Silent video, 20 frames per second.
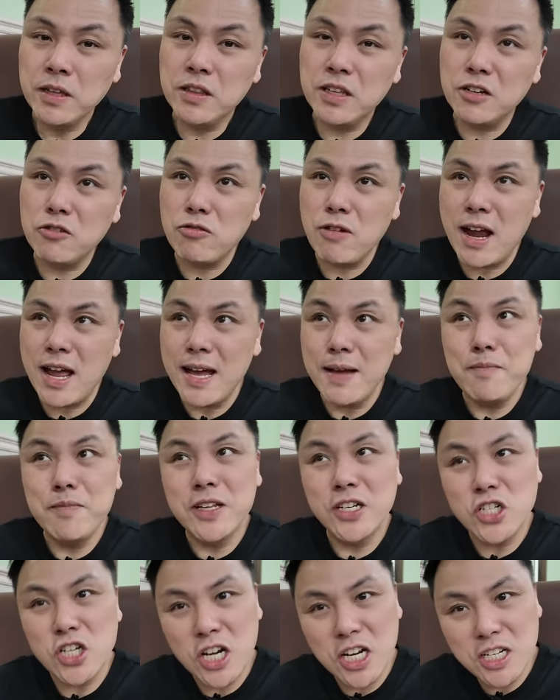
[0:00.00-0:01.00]
The crab,
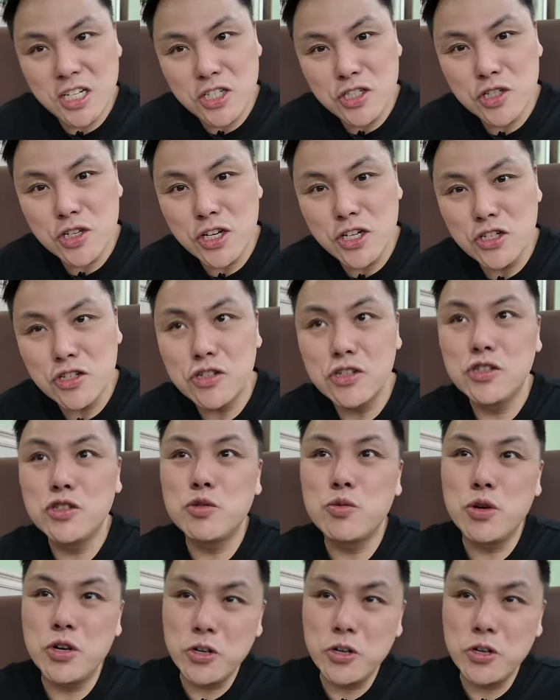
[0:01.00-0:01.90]
the Chinese stations